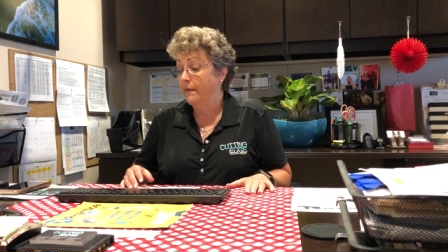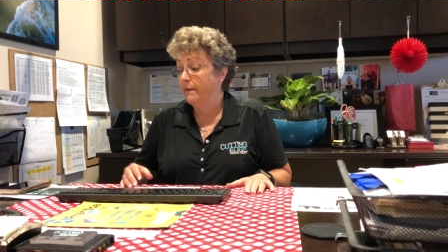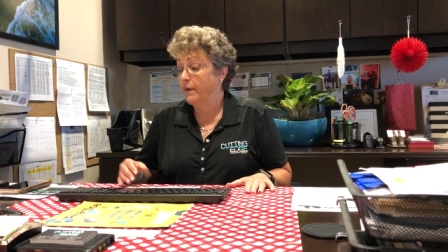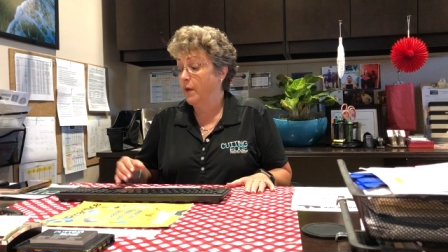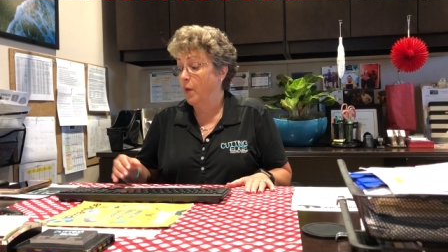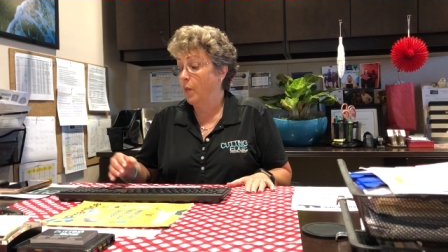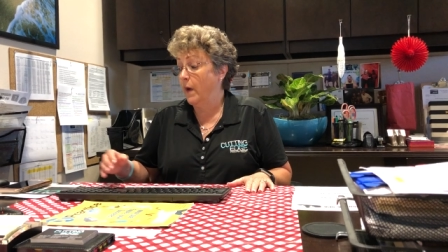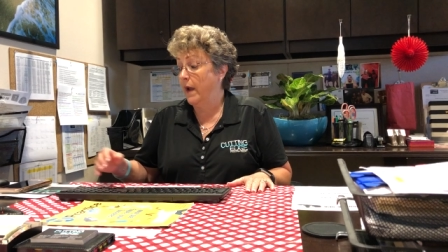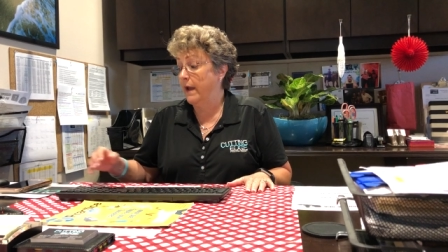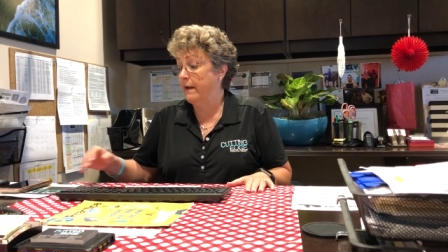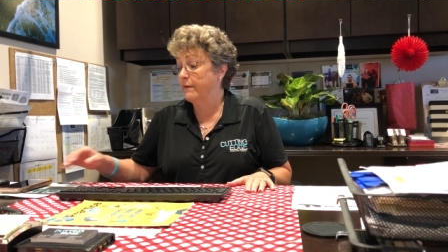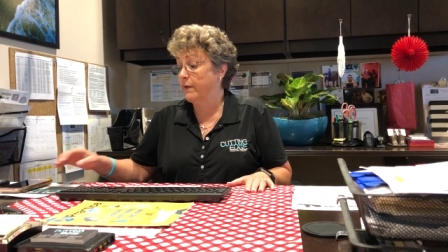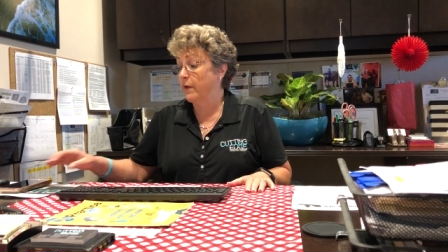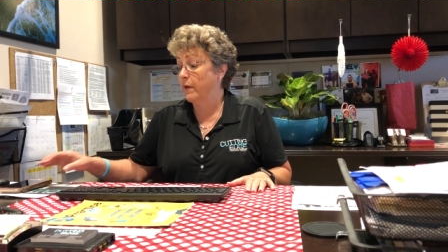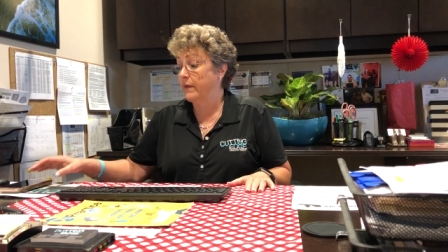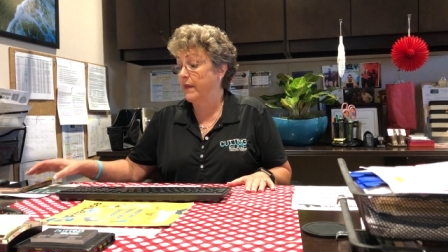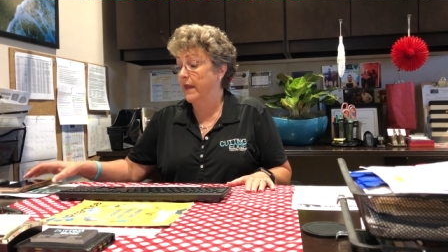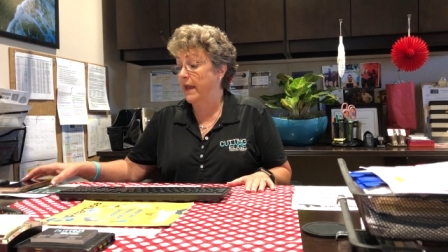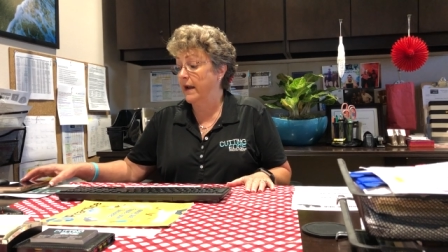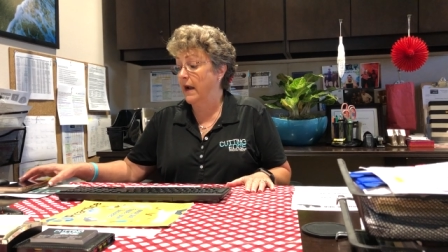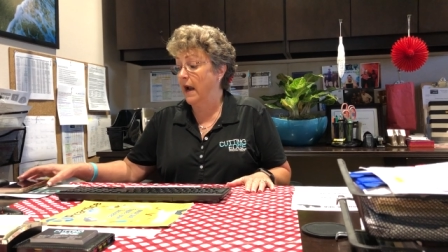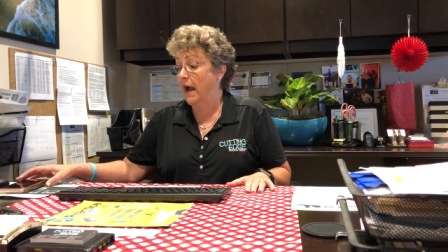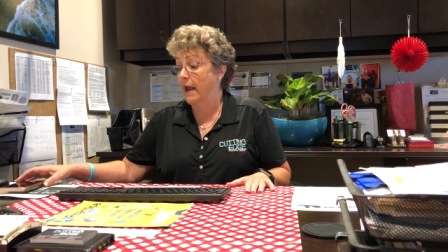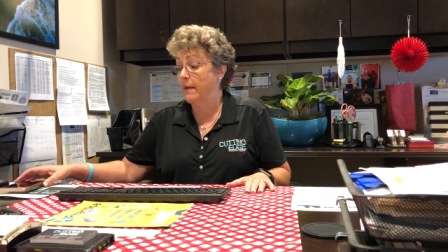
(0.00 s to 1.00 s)
The waiver
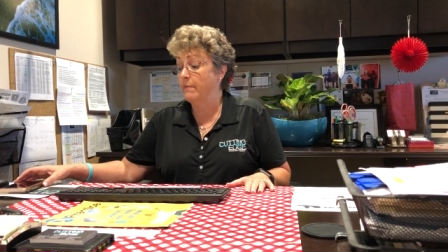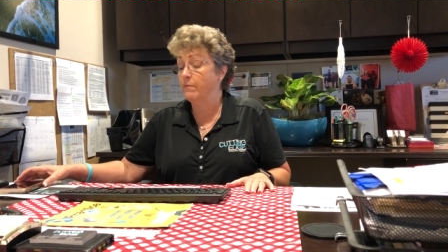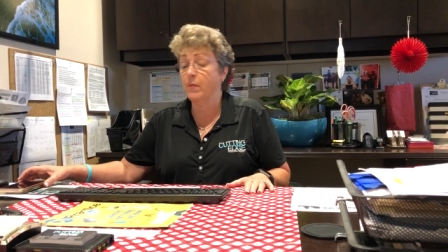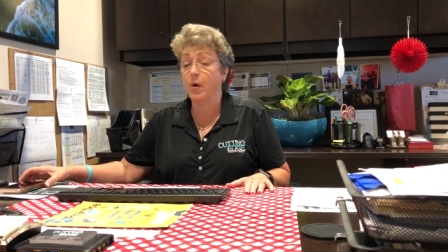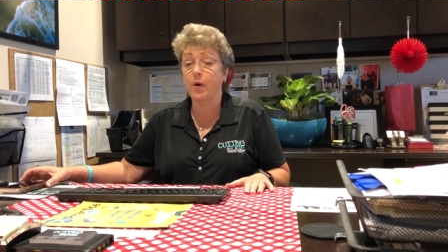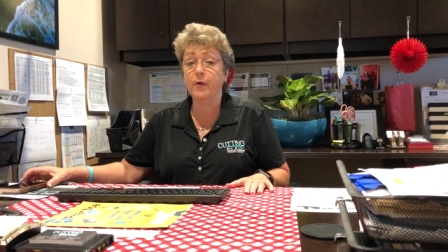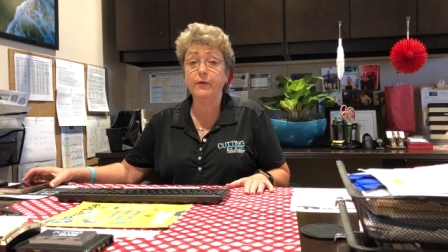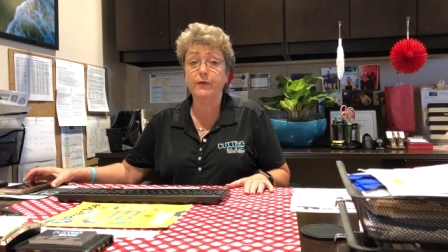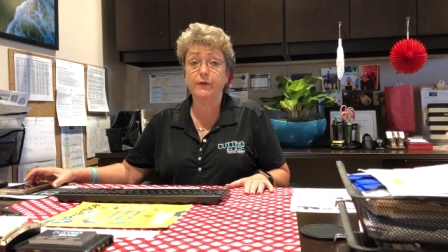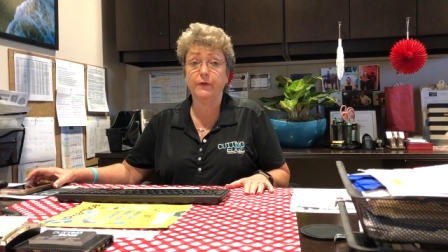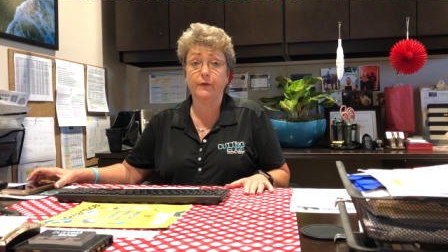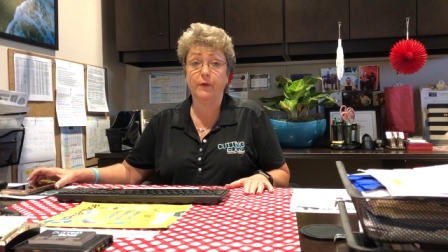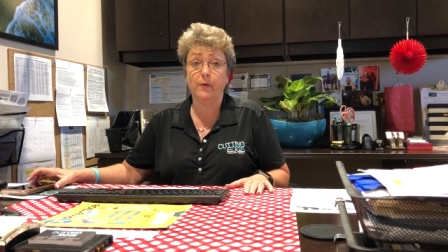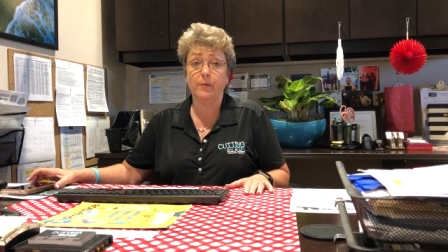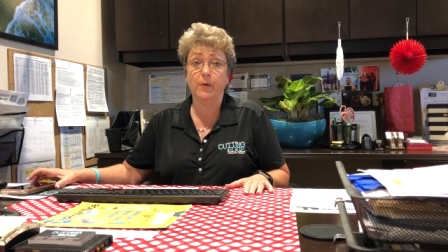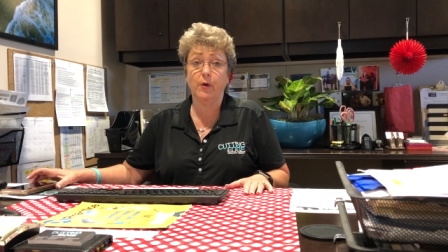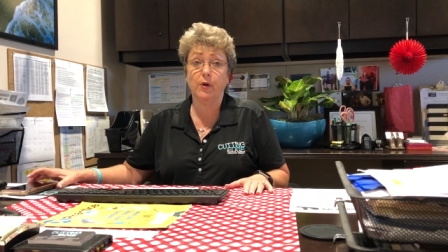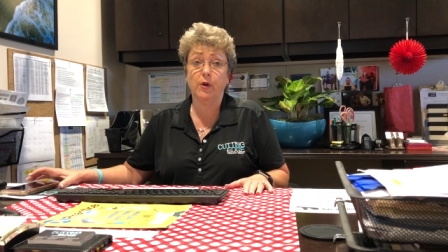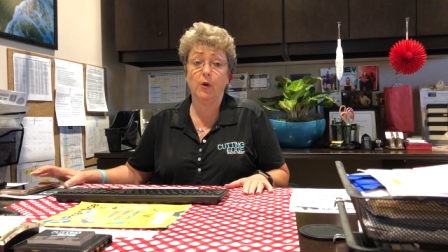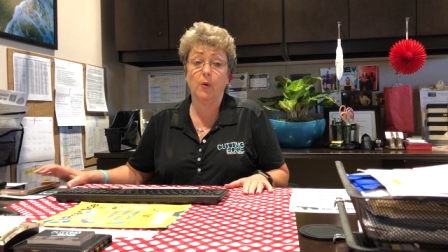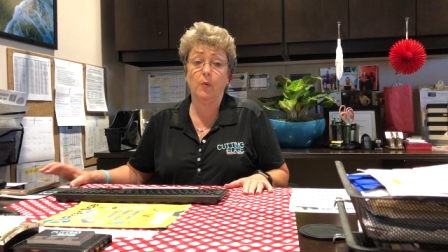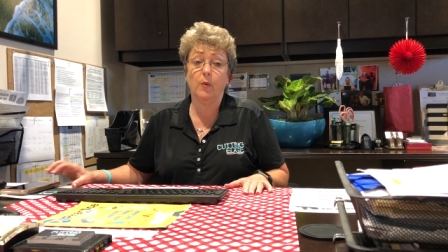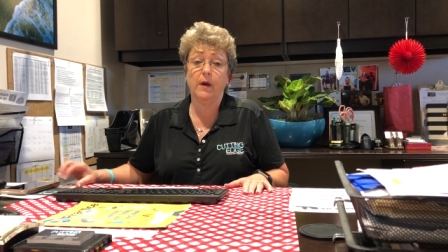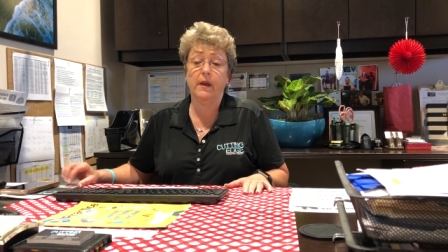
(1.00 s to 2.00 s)
that I'm most
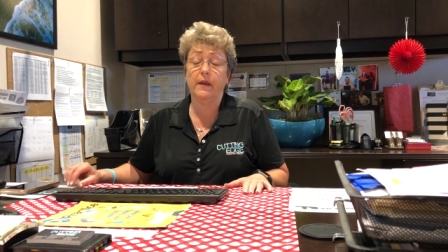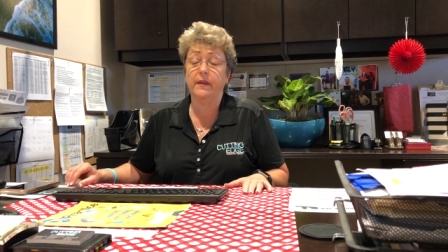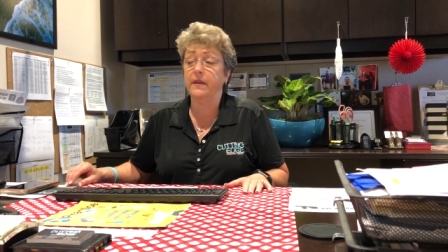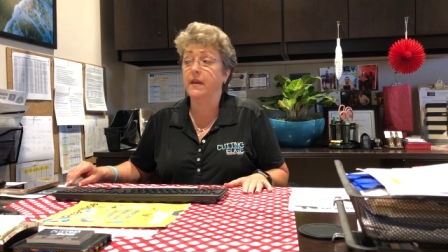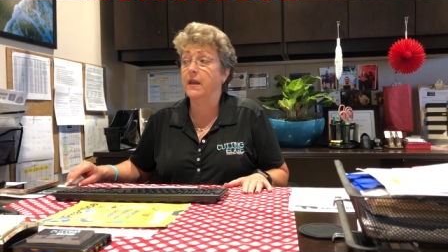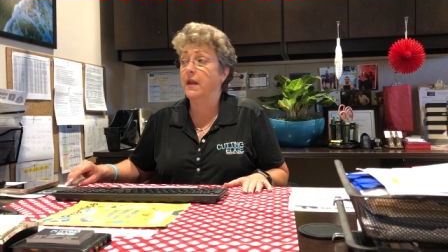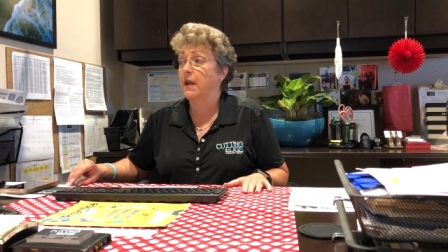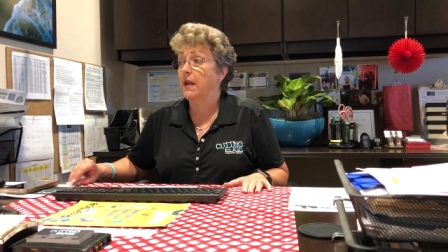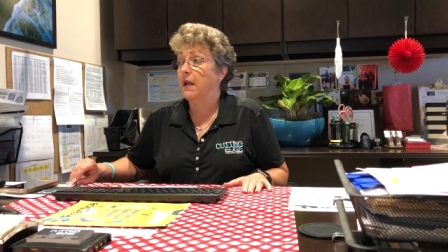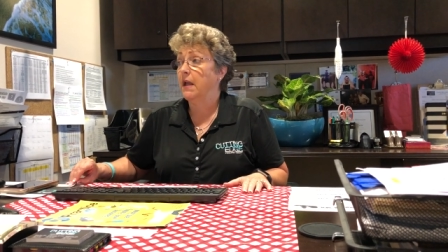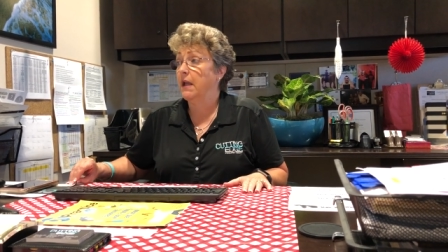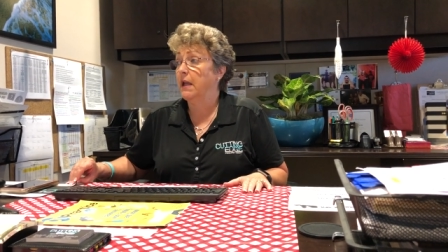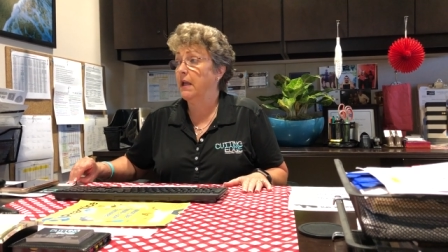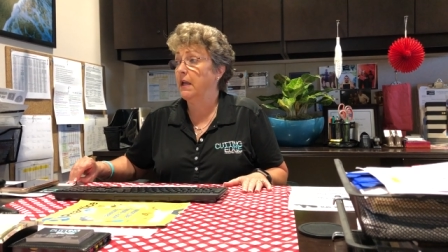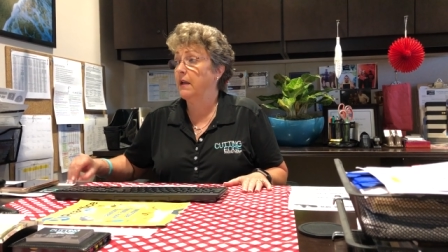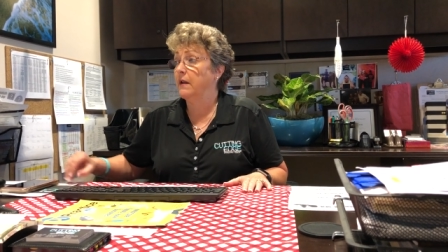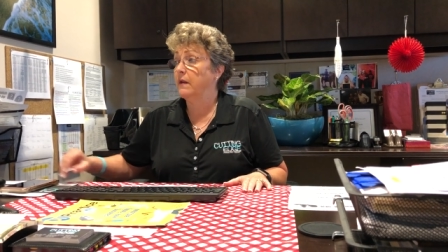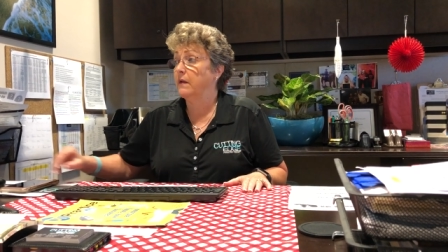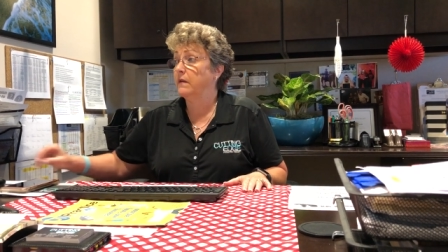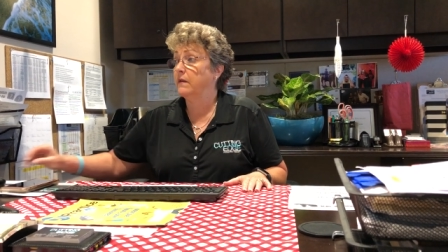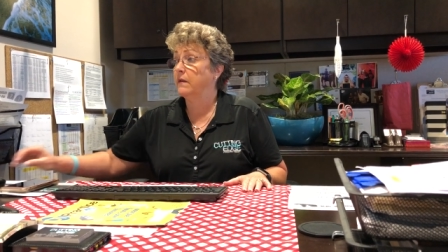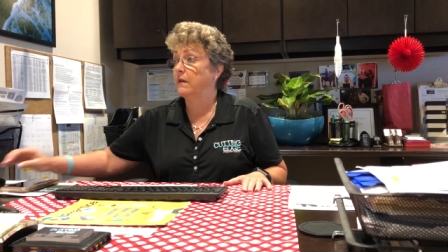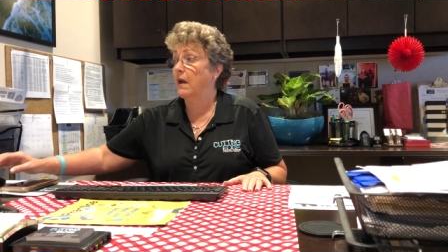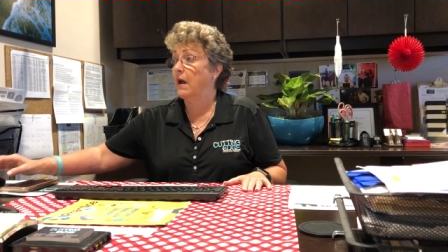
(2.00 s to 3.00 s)
familiar with
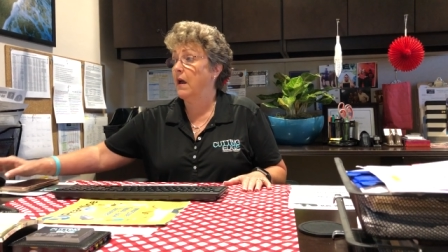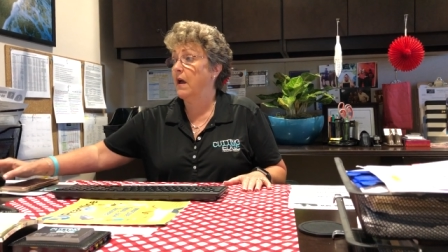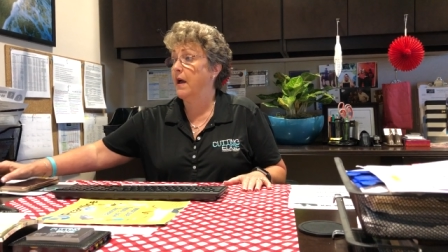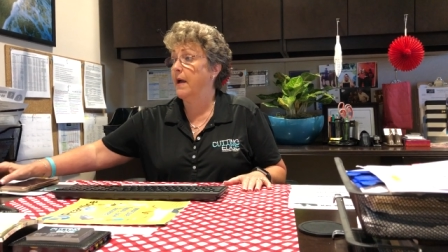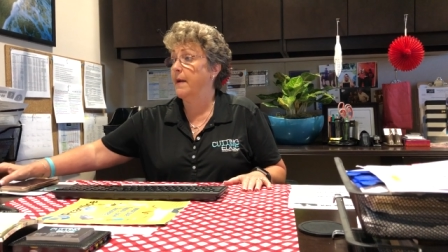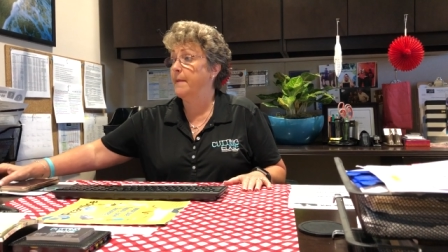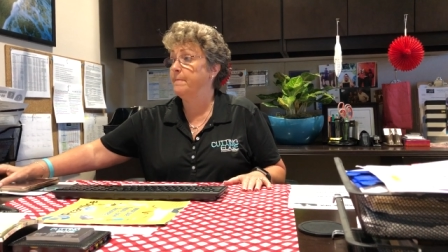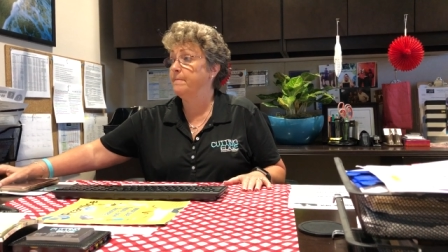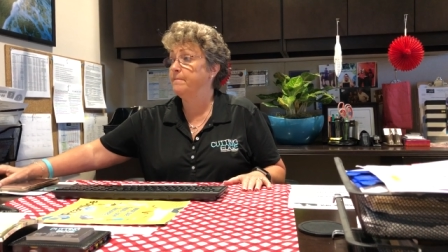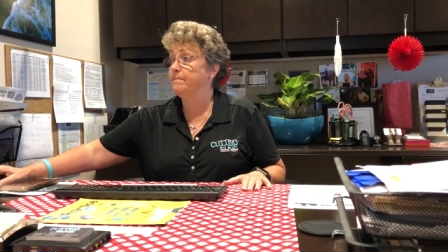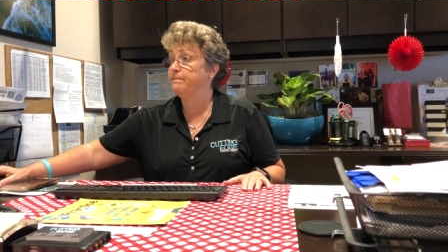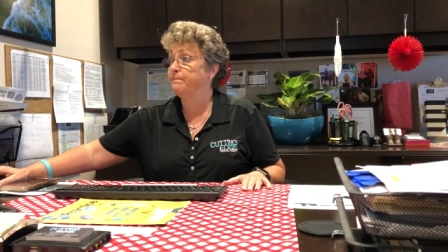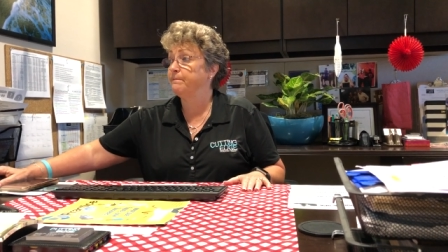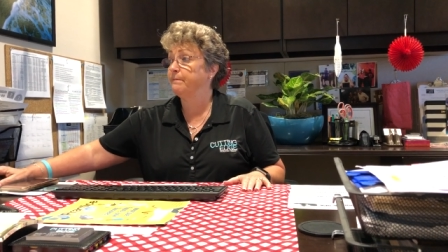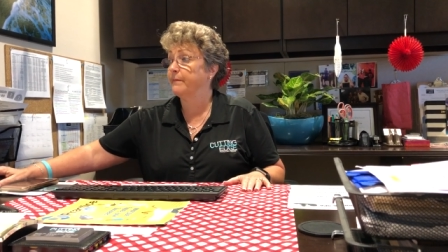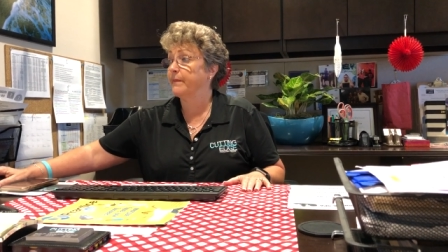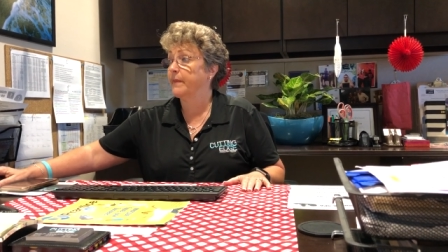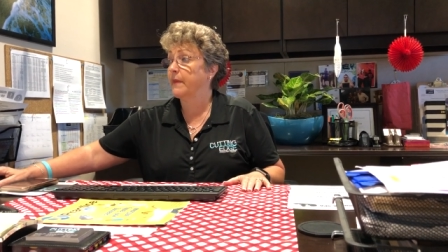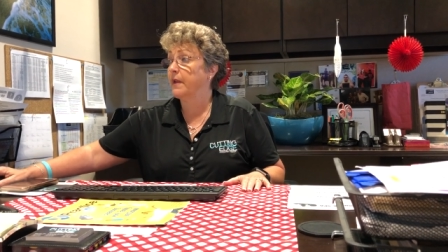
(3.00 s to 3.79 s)
is um,